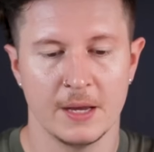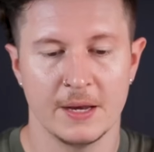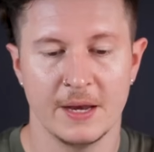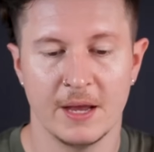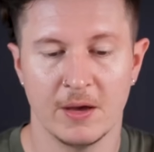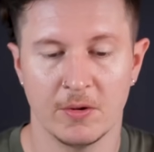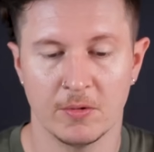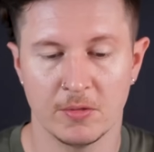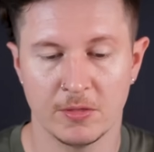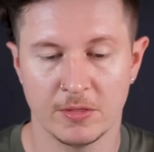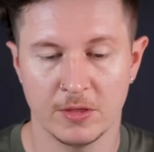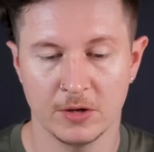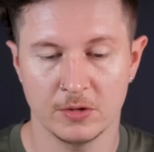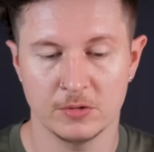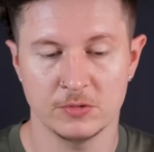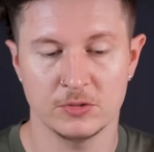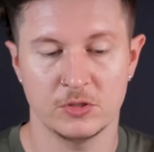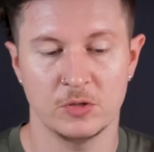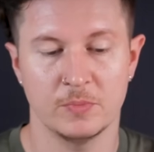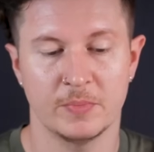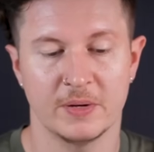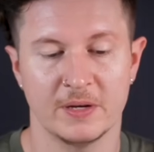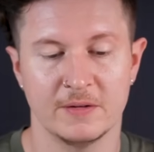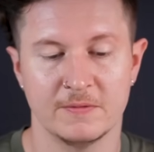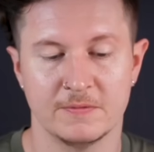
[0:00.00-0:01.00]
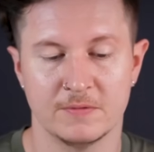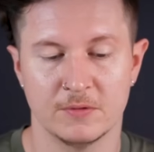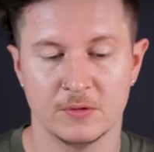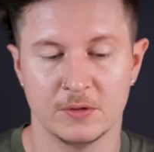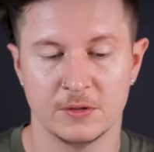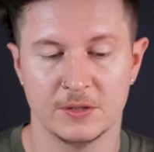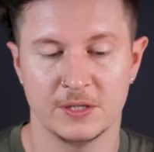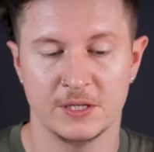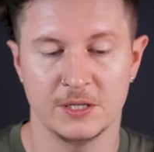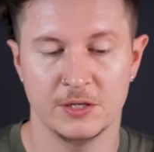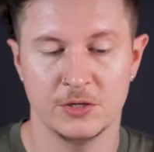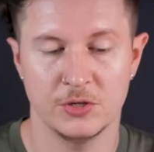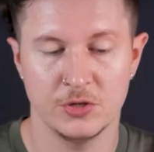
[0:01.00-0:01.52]
Now, those who pay for
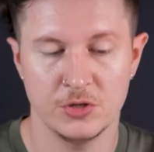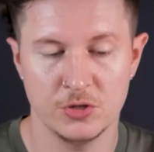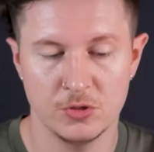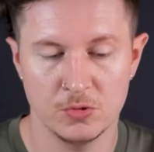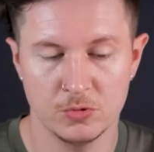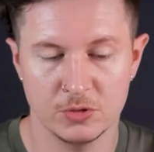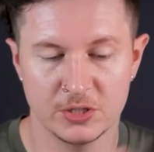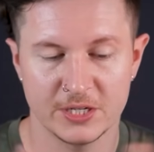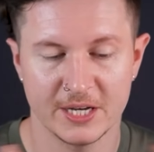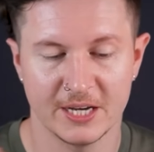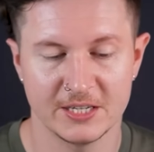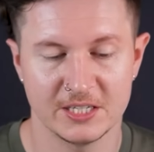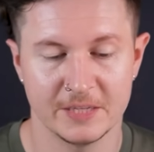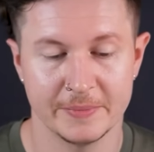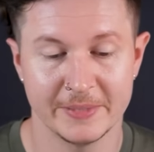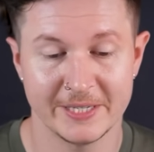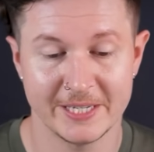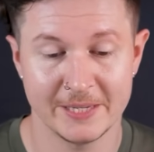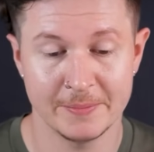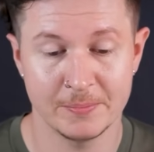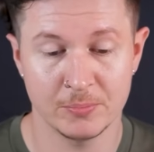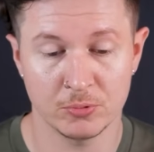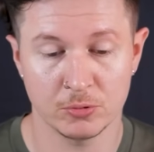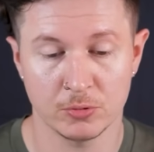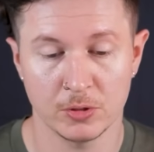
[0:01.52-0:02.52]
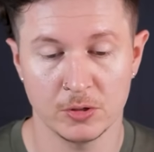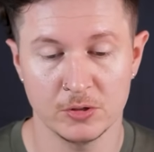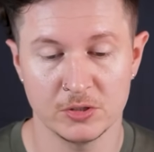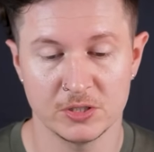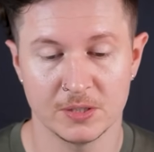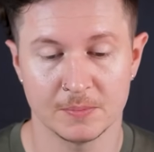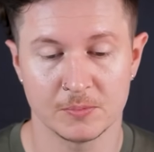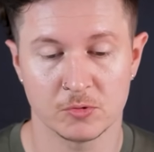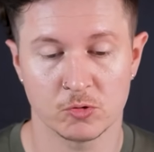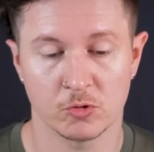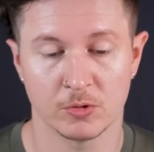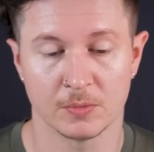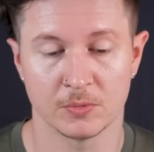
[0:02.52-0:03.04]
the new ChatGPT Pro
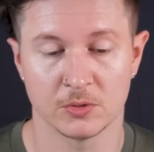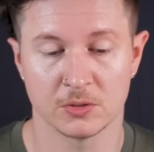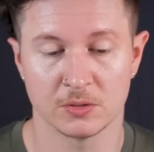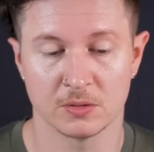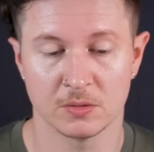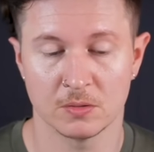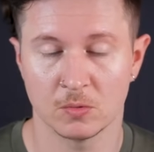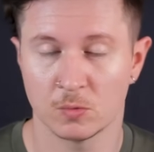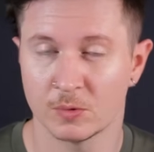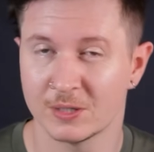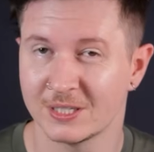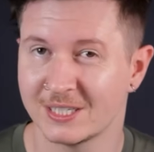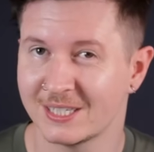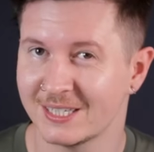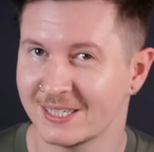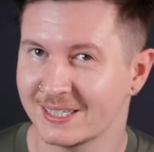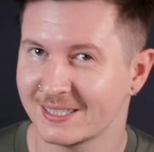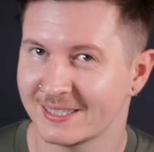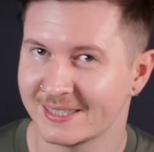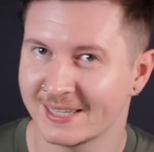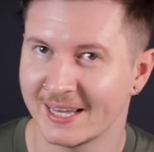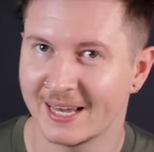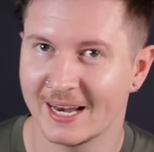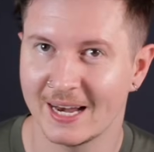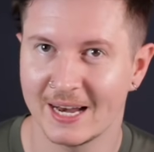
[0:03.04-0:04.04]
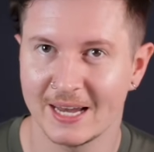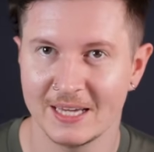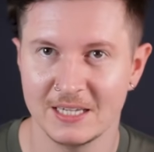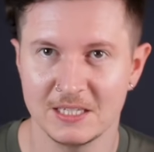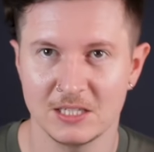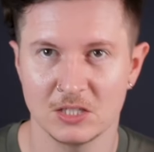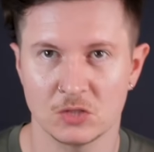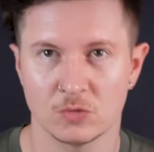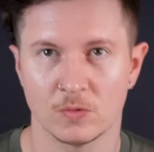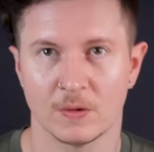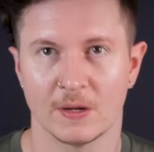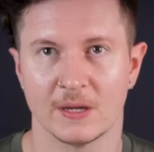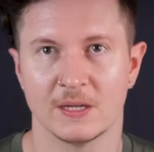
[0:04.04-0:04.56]
subscription, which is their
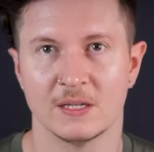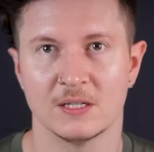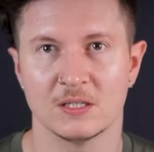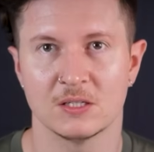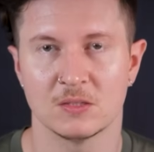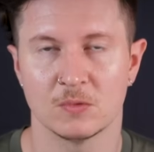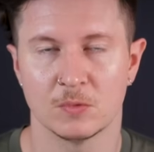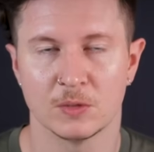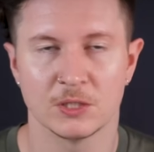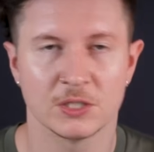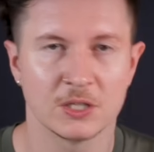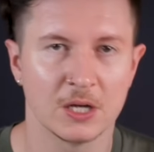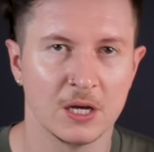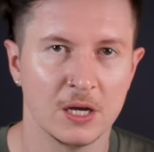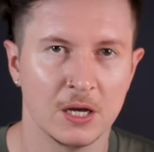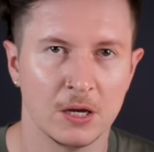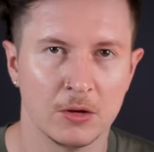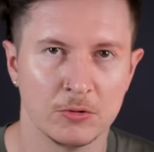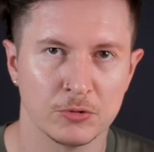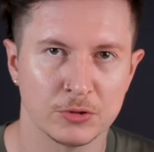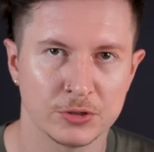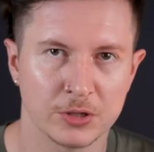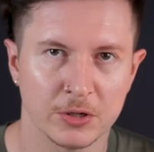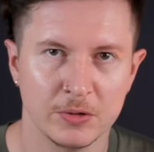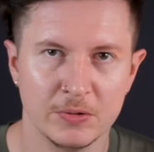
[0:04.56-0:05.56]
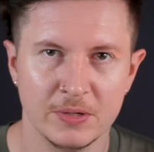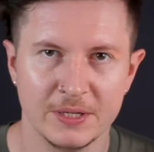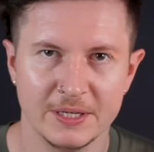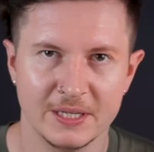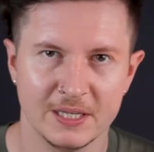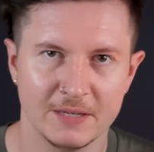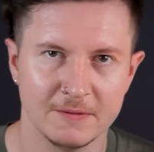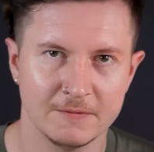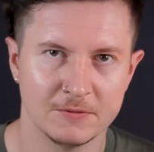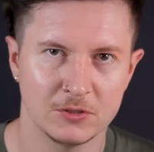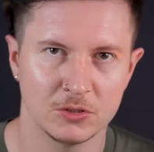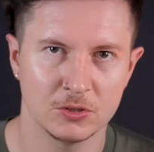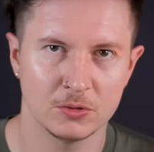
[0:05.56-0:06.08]
latest release, which not only
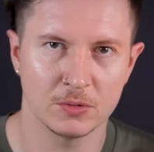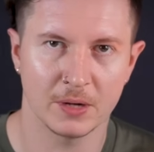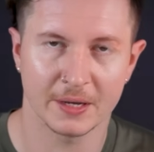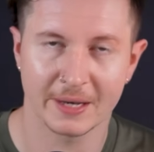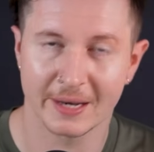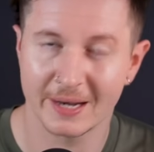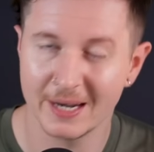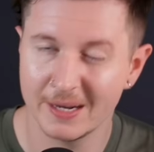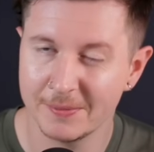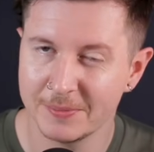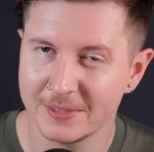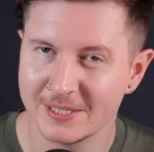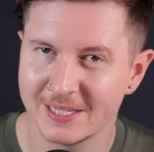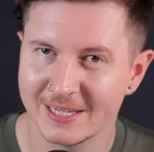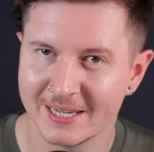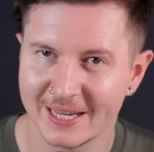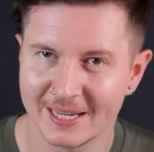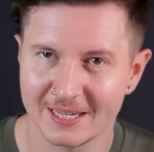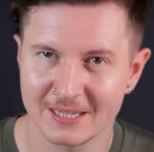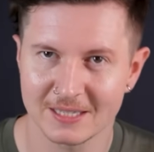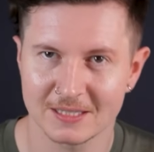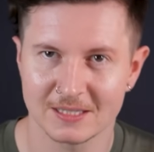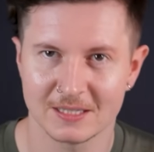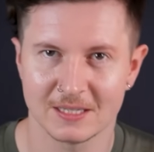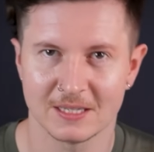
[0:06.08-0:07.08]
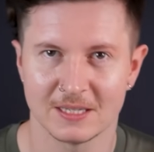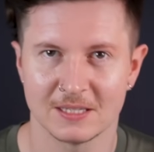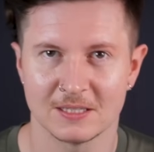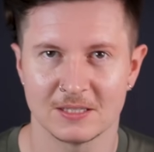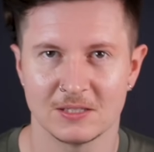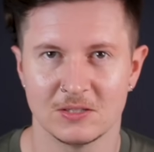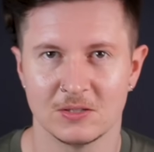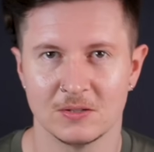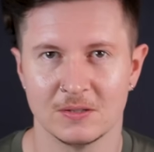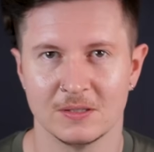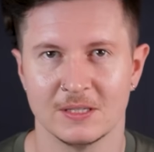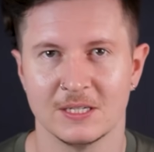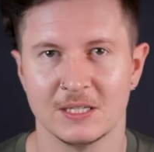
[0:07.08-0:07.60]
gives you unlimited access
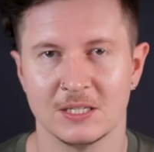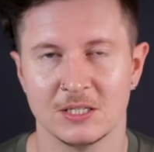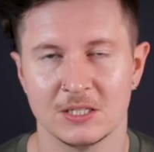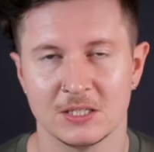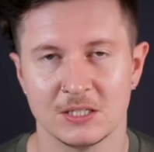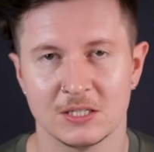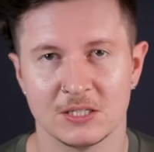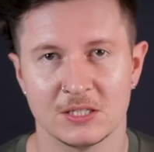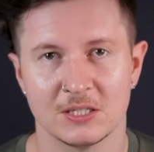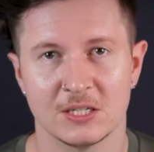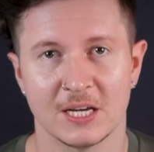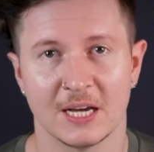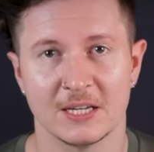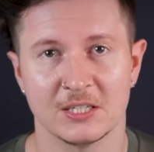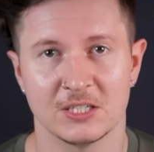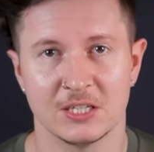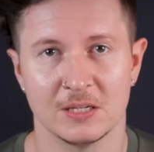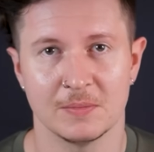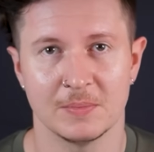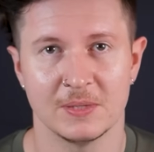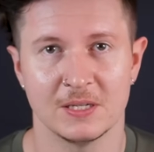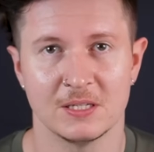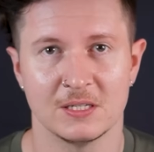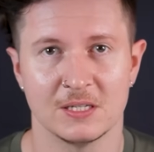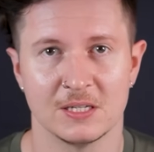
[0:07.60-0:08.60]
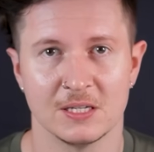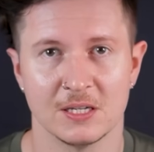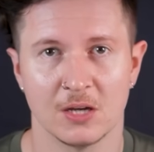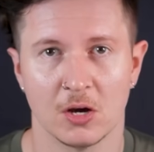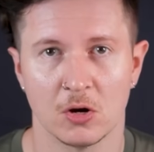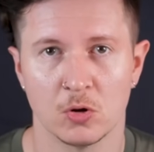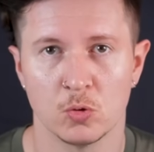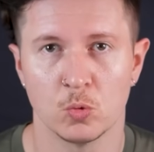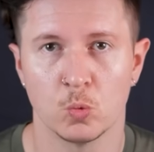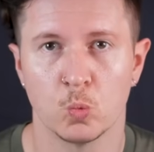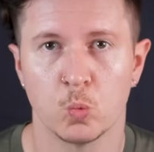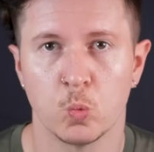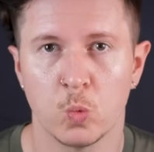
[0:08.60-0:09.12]
to the ChatGPT
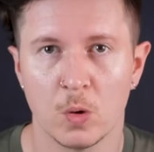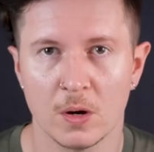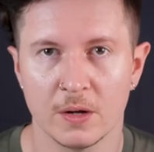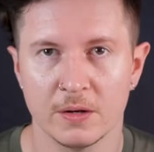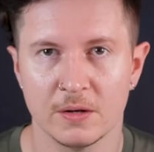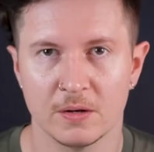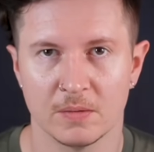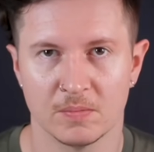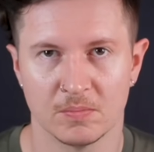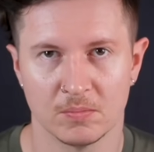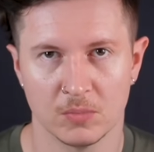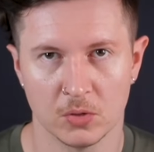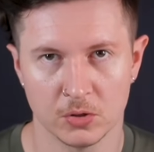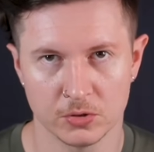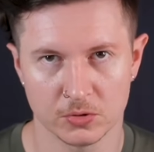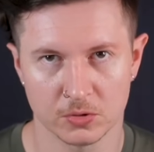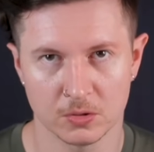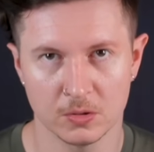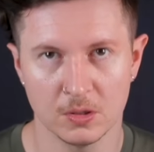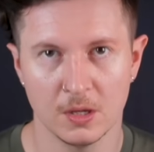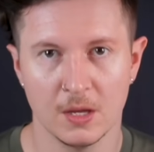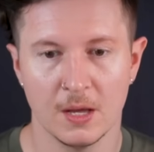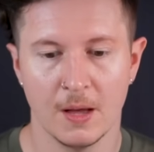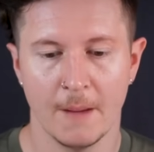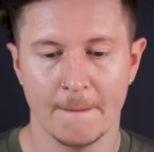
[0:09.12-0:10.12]
zero one model,